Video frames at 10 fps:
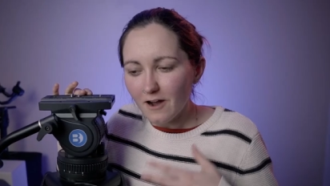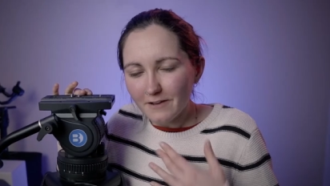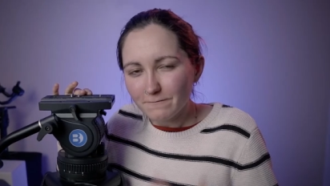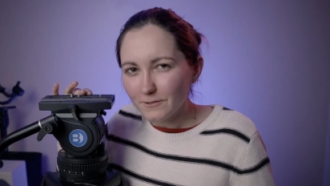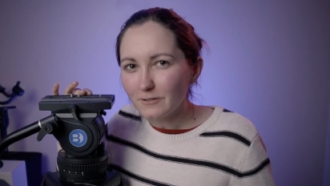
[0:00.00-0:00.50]
I
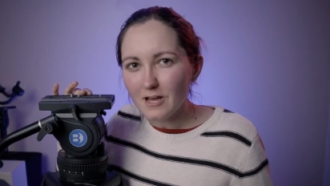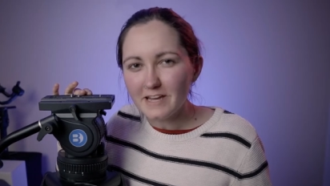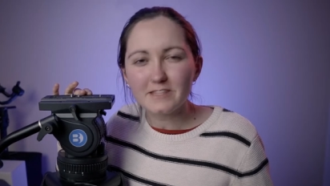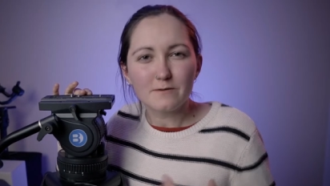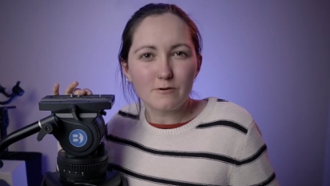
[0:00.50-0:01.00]
feel
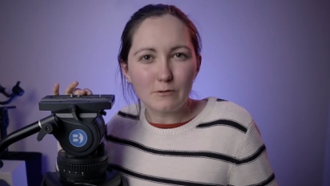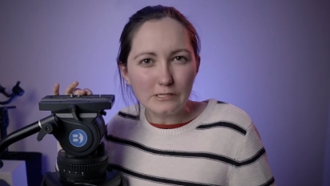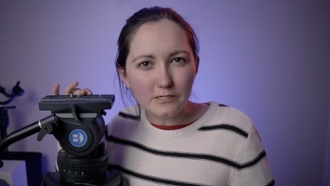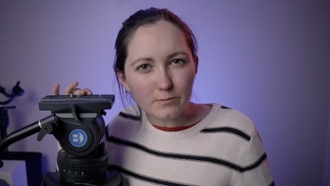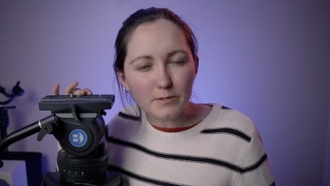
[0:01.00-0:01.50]
like they're a
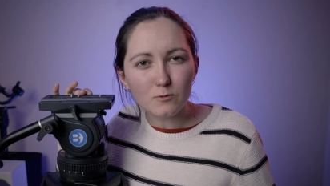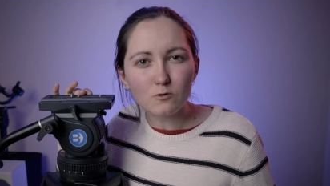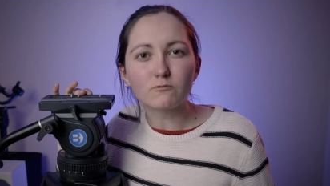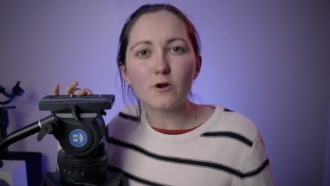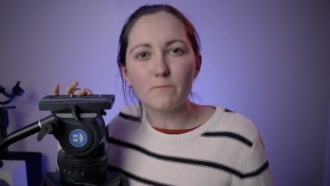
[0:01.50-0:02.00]
little bit
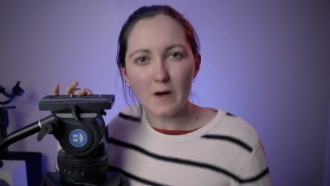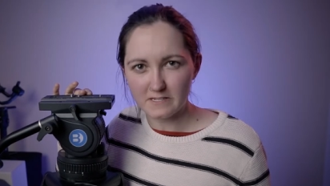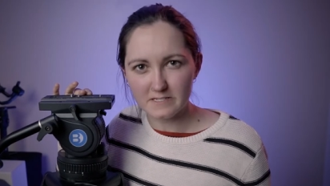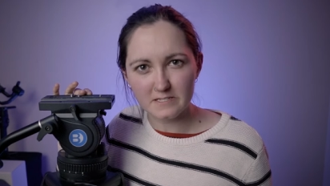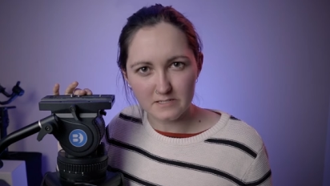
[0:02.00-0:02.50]
more
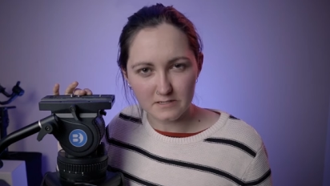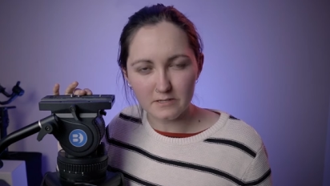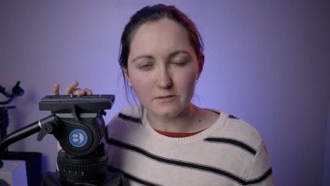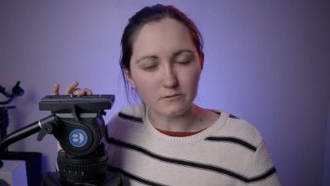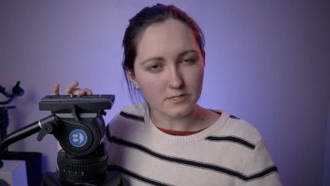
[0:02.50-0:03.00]
robust
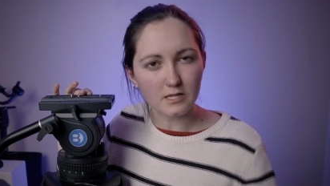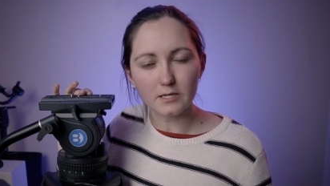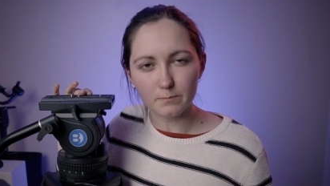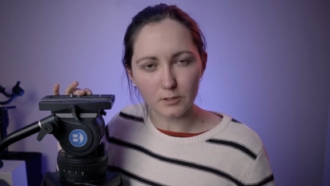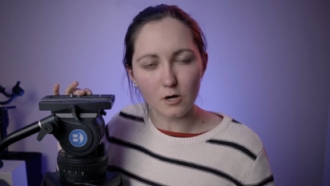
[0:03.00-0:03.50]
than those
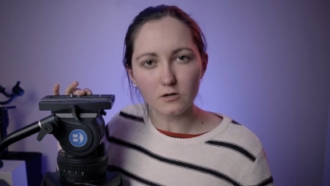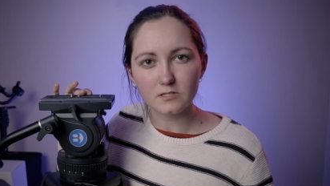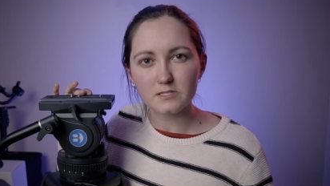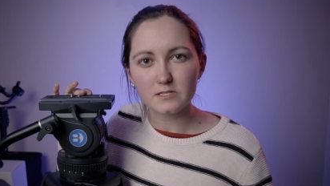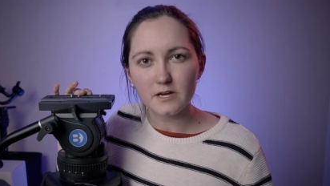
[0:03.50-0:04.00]
clip
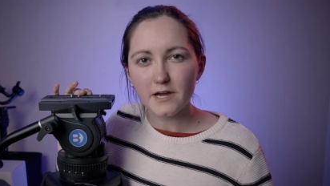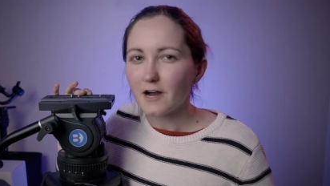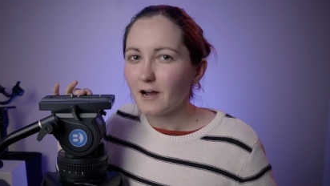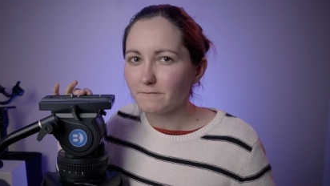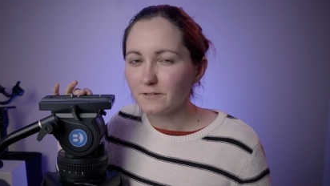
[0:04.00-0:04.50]
locks.
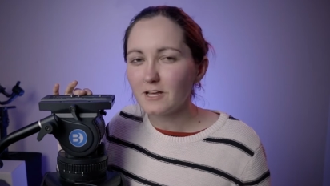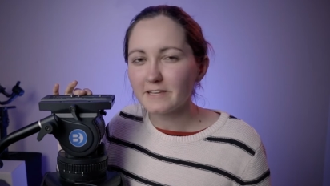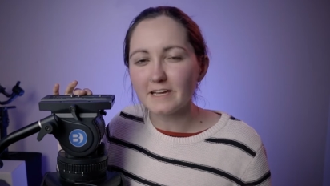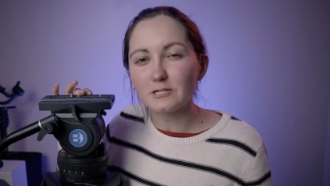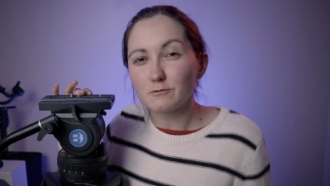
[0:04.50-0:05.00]
I feel
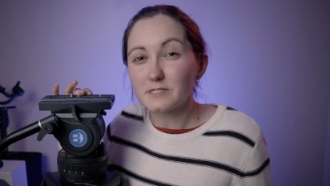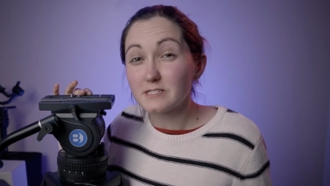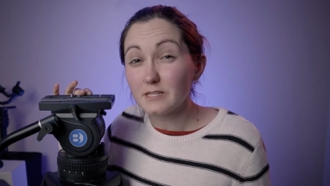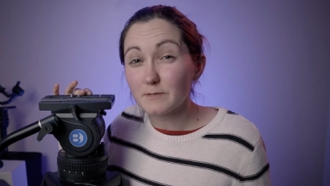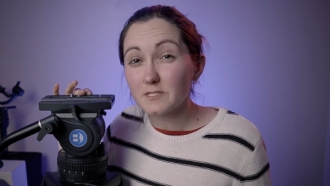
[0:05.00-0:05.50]
like they don't
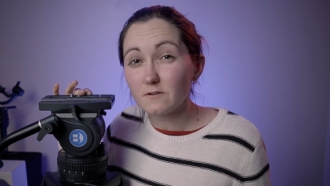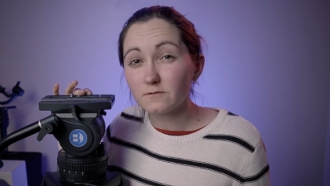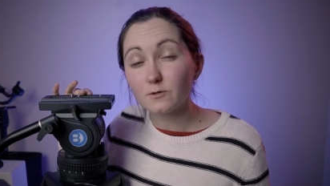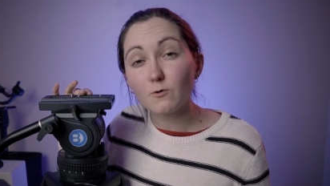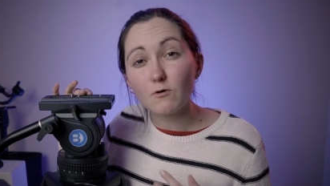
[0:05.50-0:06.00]
slip as
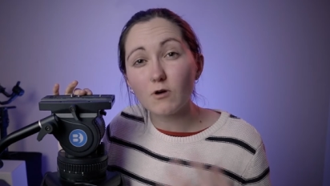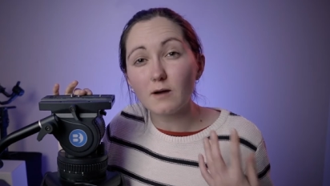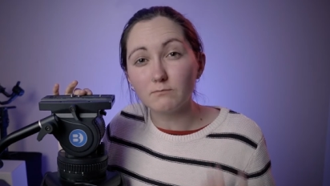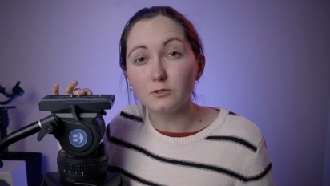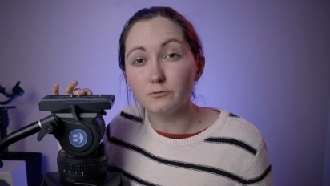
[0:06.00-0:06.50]
often or
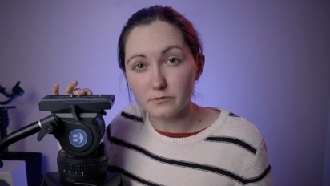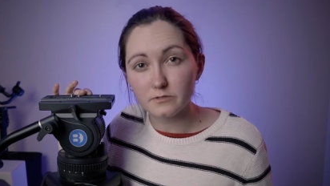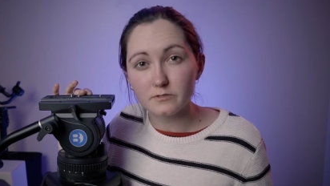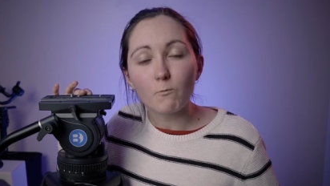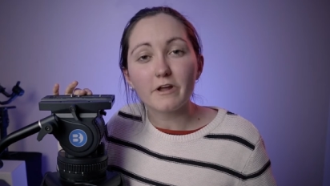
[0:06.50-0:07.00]
come
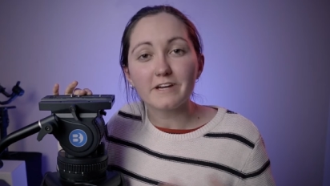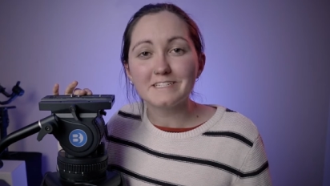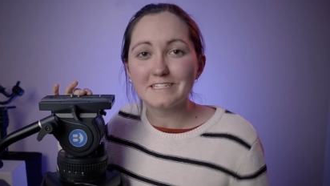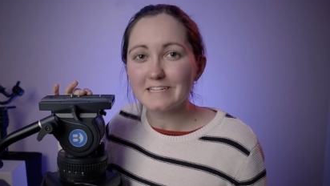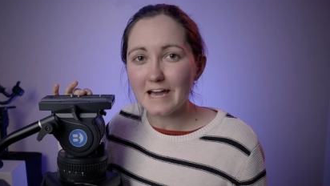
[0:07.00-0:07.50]
loose. When I
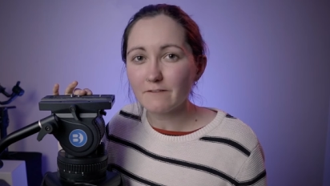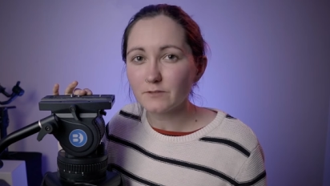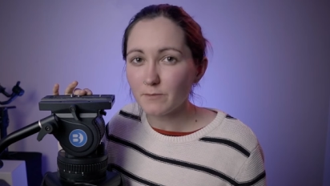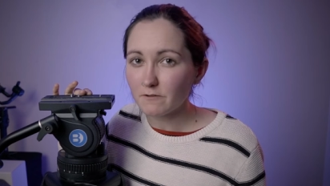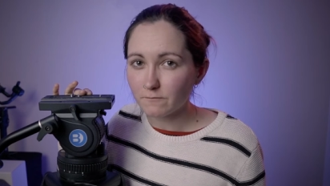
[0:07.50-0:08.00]
did have
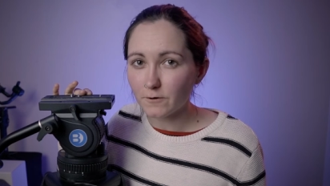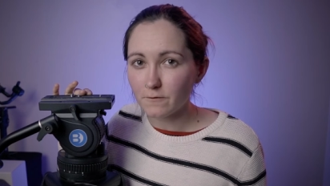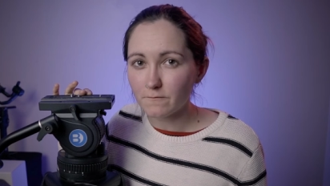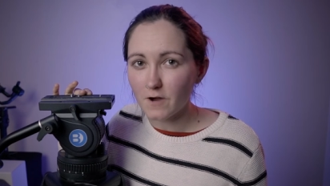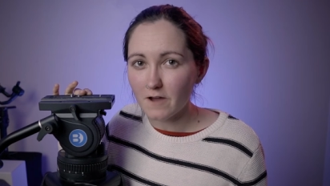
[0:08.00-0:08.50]
the
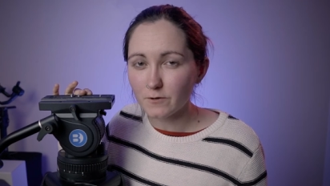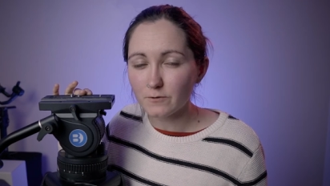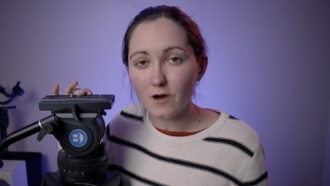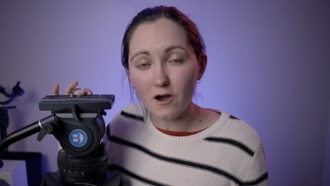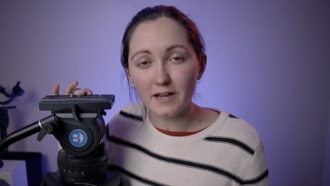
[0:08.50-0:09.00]
Manfrotto five oh
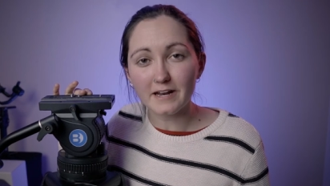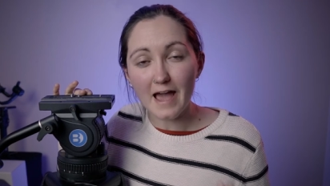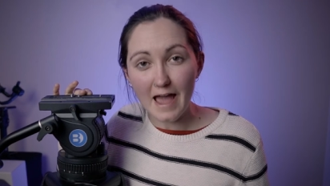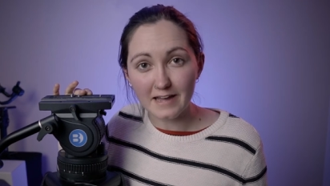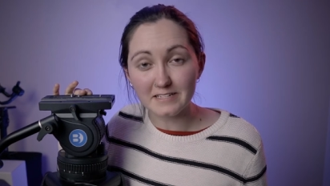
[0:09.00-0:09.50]
nine
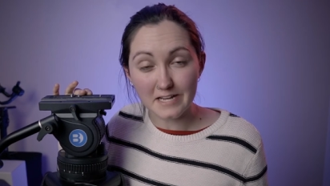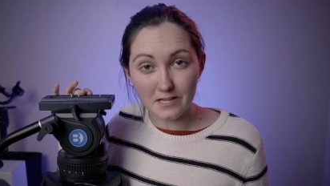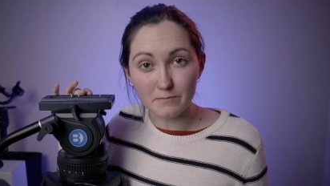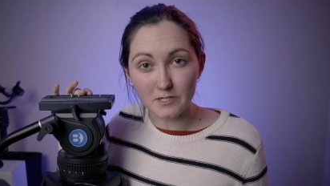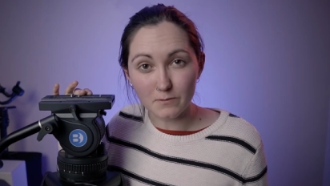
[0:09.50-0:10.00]
and
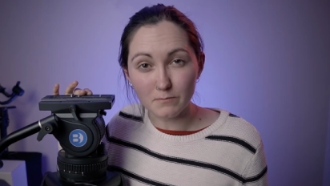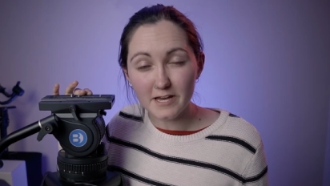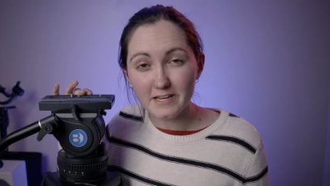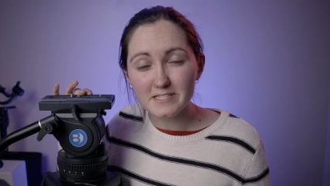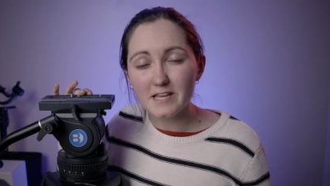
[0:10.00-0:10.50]
aluminium
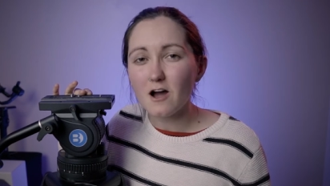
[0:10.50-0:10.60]
legs,